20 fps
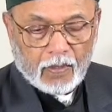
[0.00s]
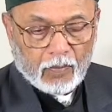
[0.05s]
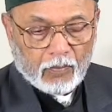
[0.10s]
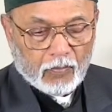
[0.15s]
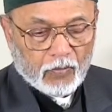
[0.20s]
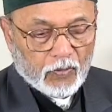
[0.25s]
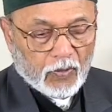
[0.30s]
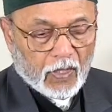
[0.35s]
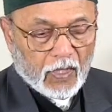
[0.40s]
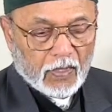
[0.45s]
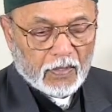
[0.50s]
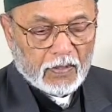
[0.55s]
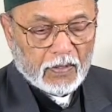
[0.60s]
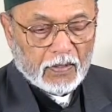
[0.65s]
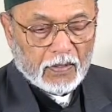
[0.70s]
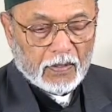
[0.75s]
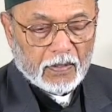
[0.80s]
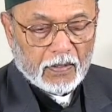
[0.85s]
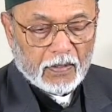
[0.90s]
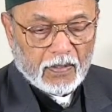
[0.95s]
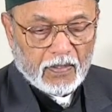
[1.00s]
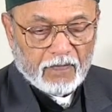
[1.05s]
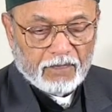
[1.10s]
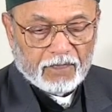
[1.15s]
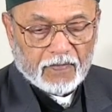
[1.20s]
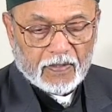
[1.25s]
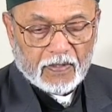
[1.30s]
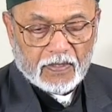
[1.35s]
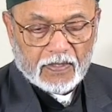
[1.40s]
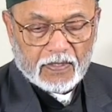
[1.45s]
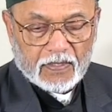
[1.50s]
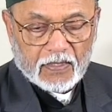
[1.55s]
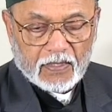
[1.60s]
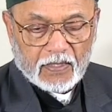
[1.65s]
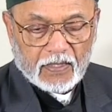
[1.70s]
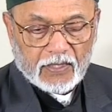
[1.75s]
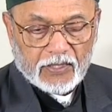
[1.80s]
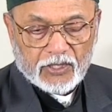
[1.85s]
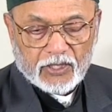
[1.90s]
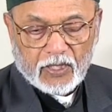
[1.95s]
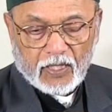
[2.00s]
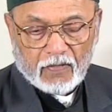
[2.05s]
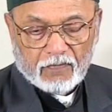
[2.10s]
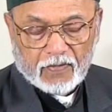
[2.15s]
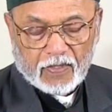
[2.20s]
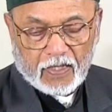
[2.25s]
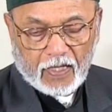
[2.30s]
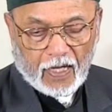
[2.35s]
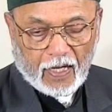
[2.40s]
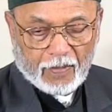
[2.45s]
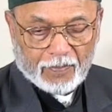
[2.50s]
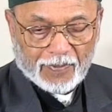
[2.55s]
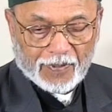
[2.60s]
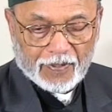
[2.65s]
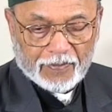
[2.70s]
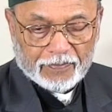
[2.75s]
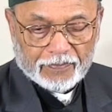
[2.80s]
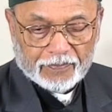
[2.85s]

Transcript: Murad lifted the siege of the capital,